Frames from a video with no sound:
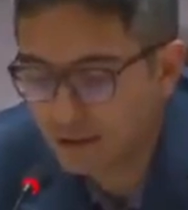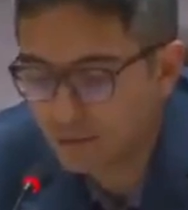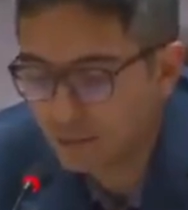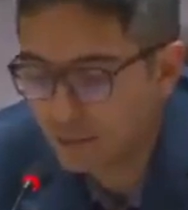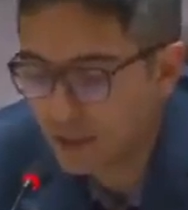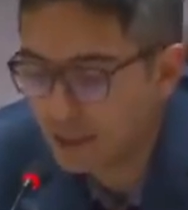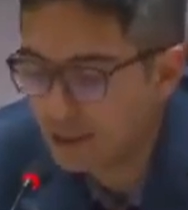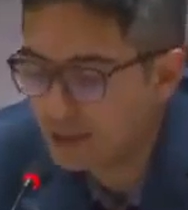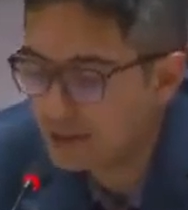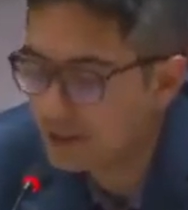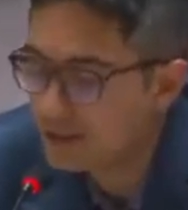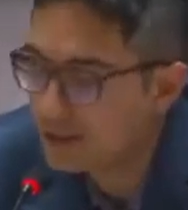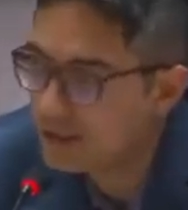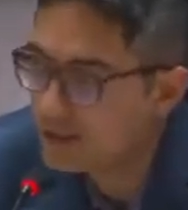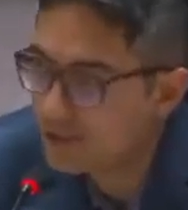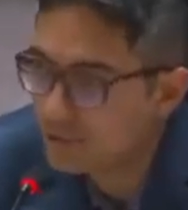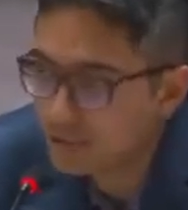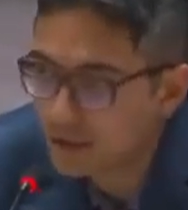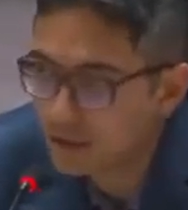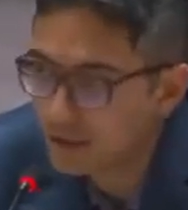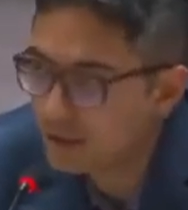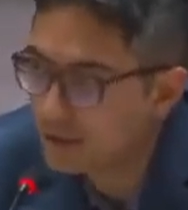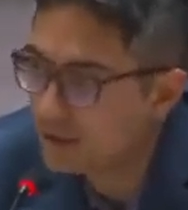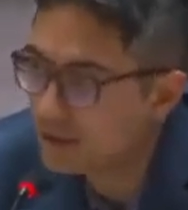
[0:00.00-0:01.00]
Peace and
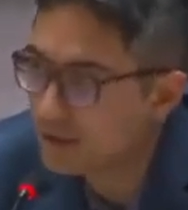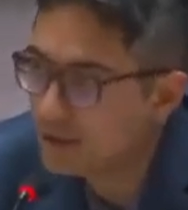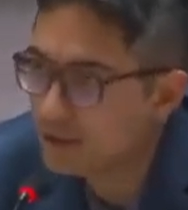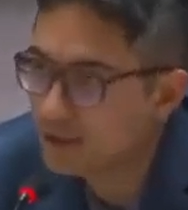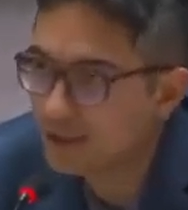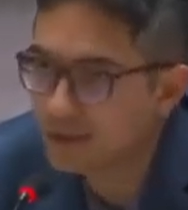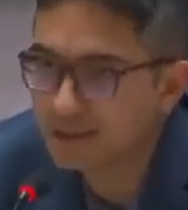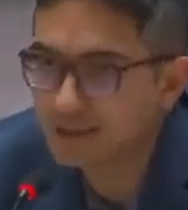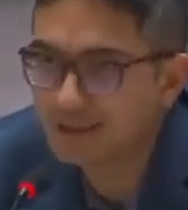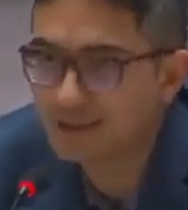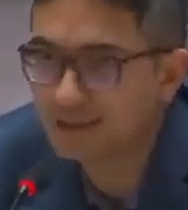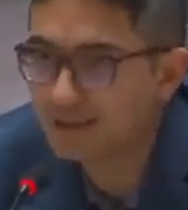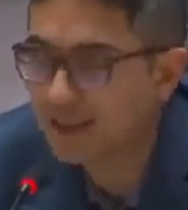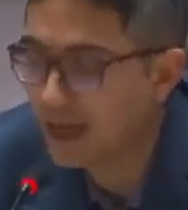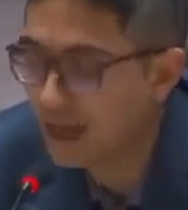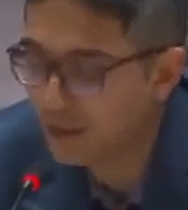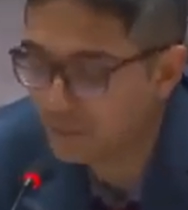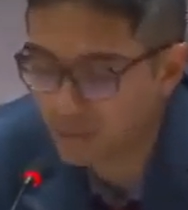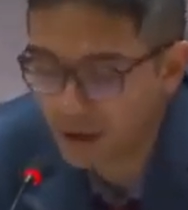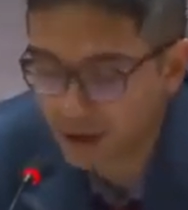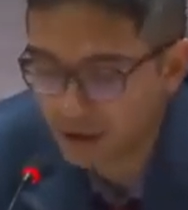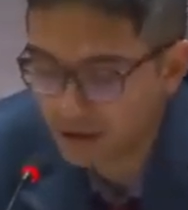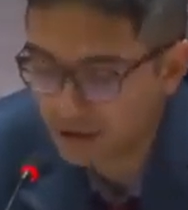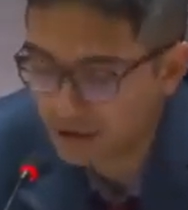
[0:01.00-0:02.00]
stability is not
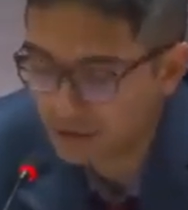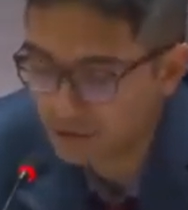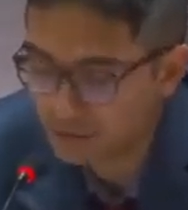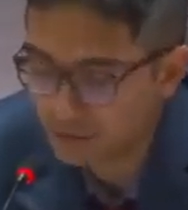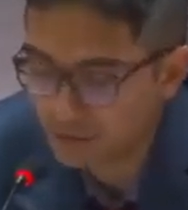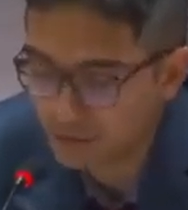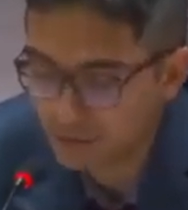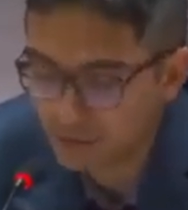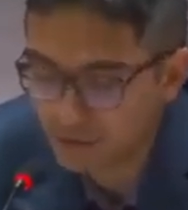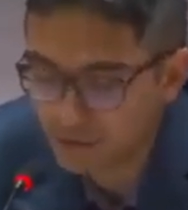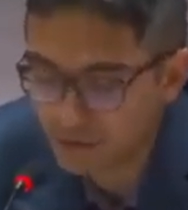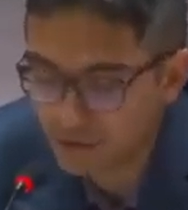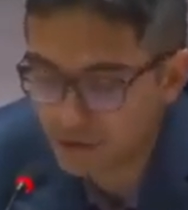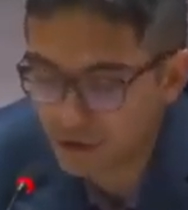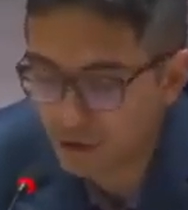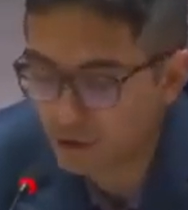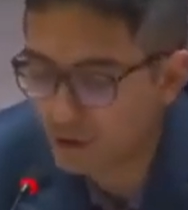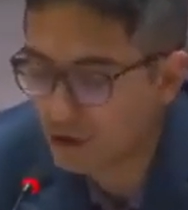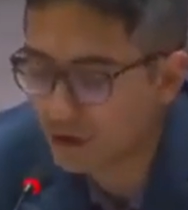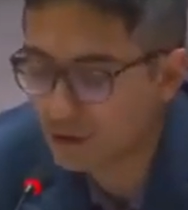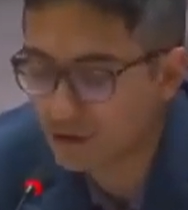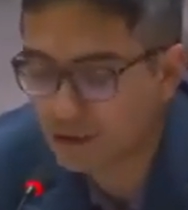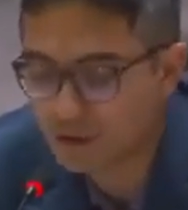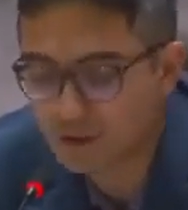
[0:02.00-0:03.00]
possible so
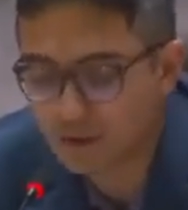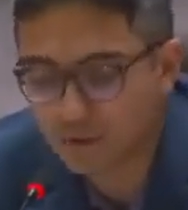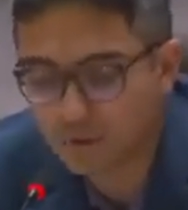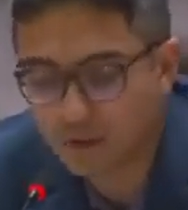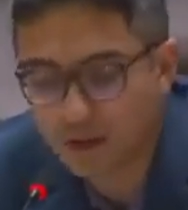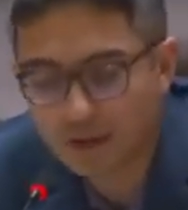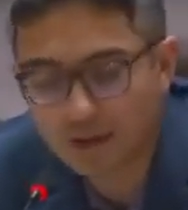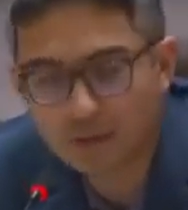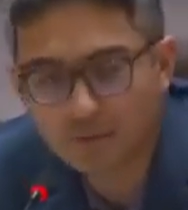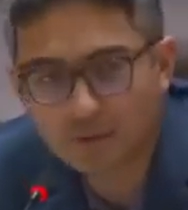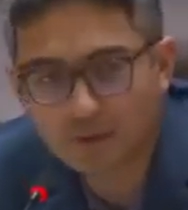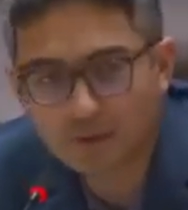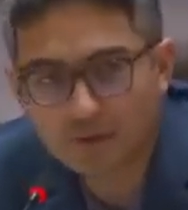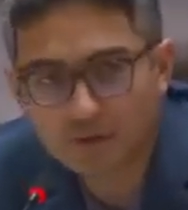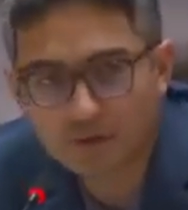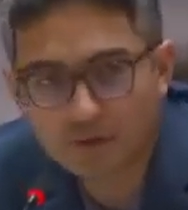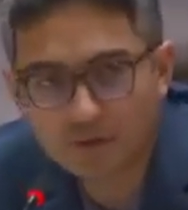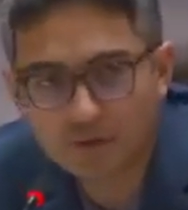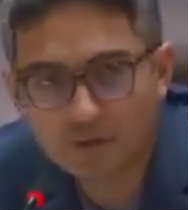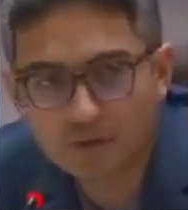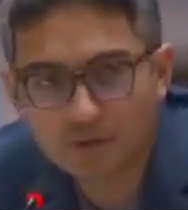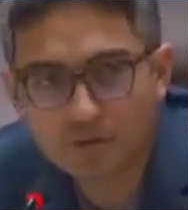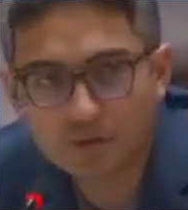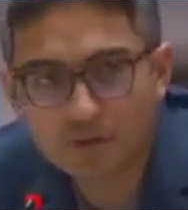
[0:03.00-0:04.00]
long as the West
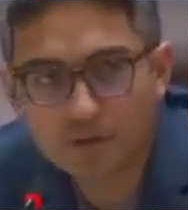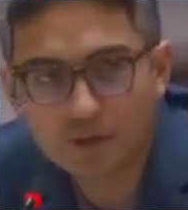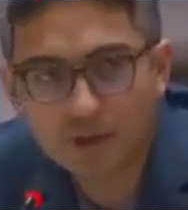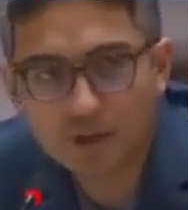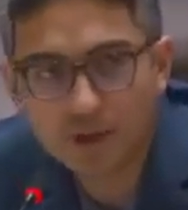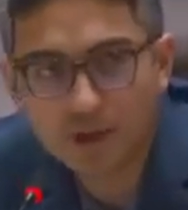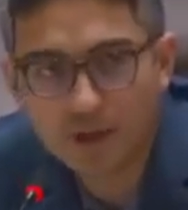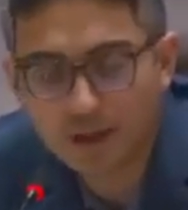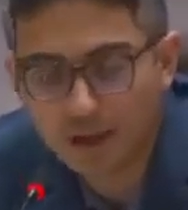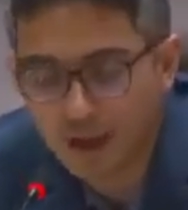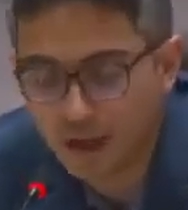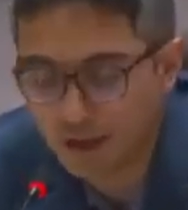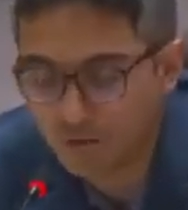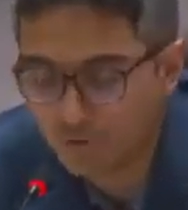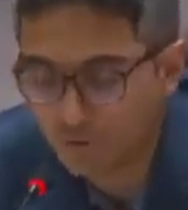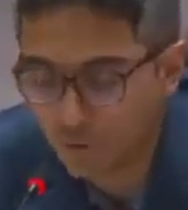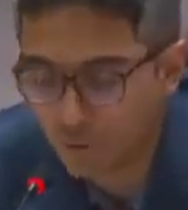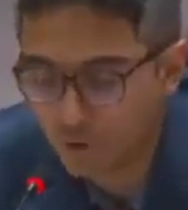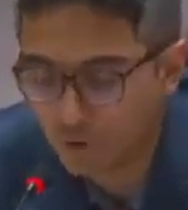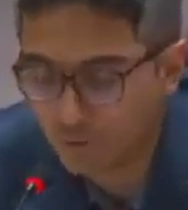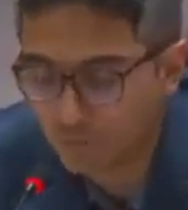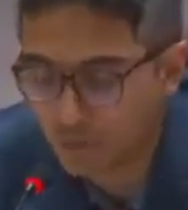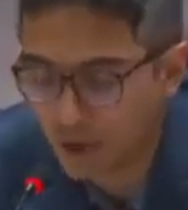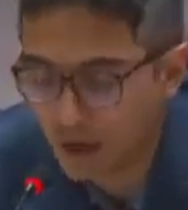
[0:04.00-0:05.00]
pursues a
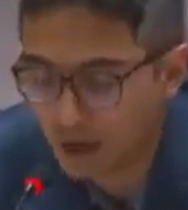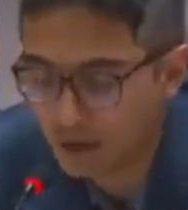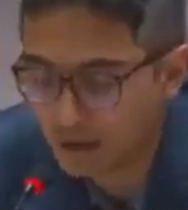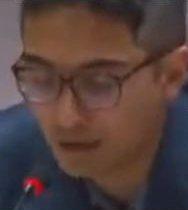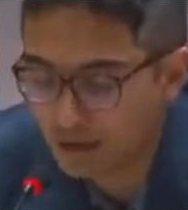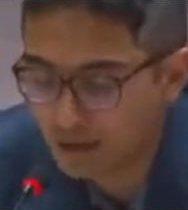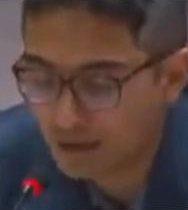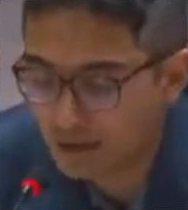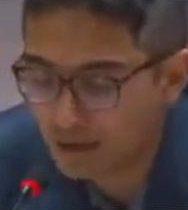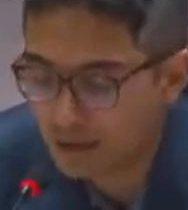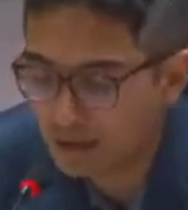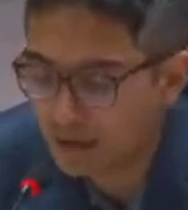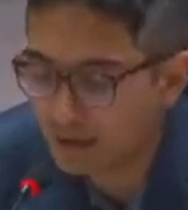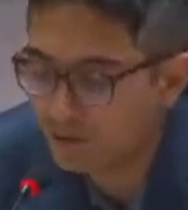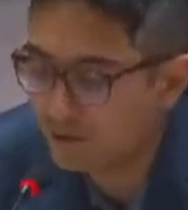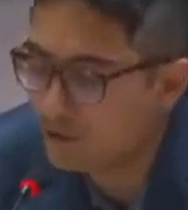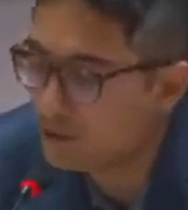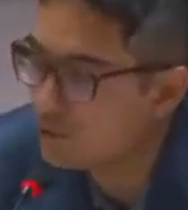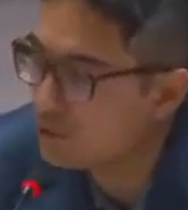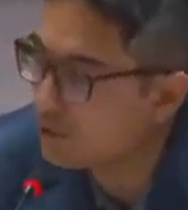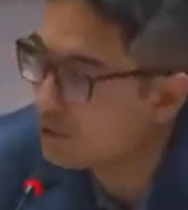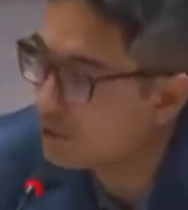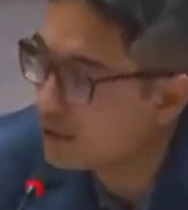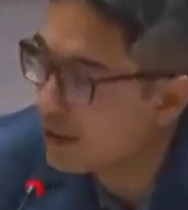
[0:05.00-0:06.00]
foreign policy of
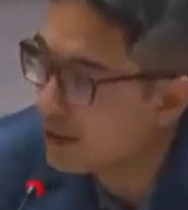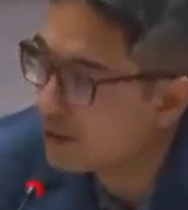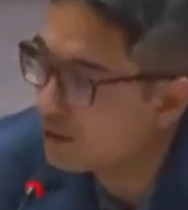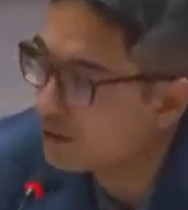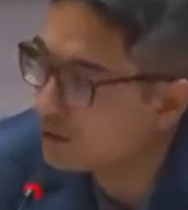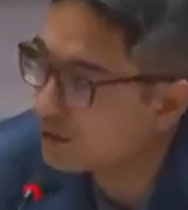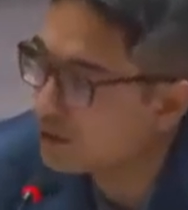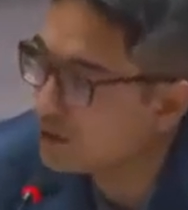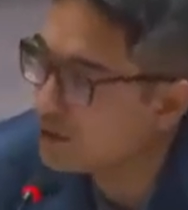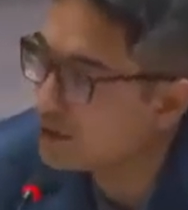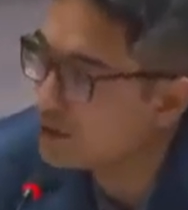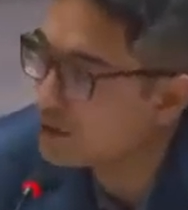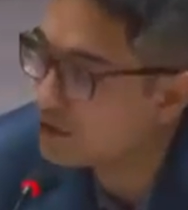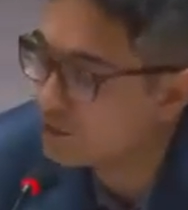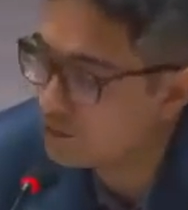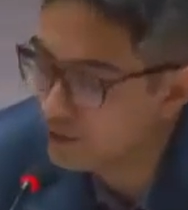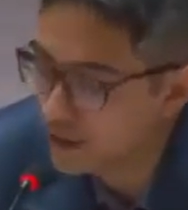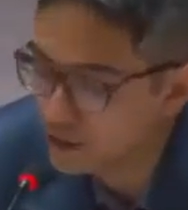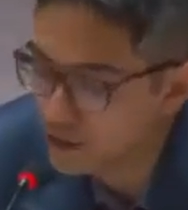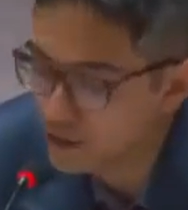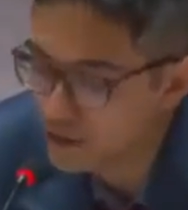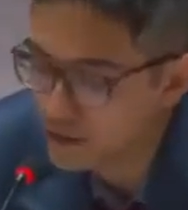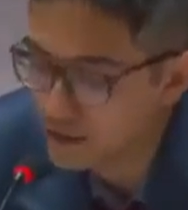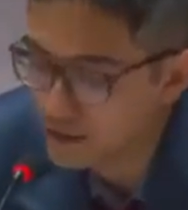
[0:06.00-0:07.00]
unilateral
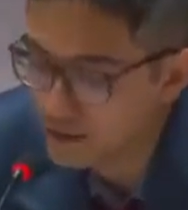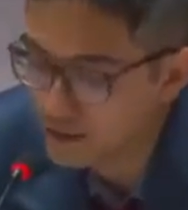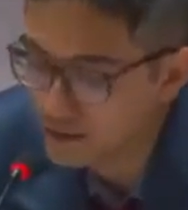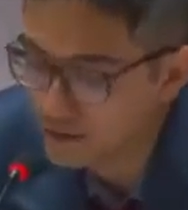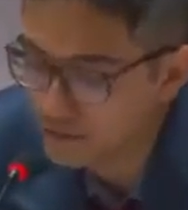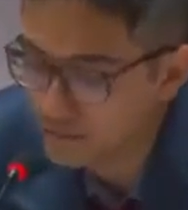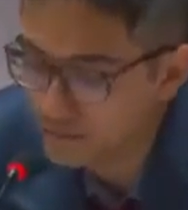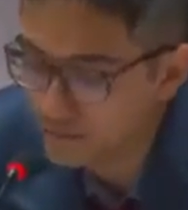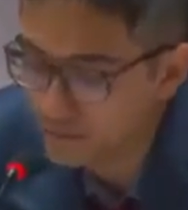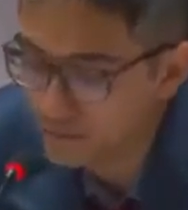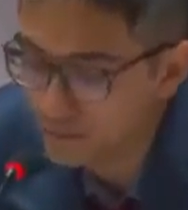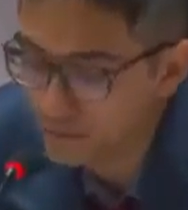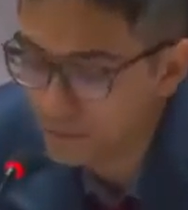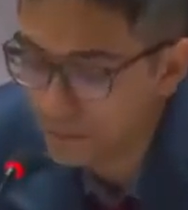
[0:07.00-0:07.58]
interventionism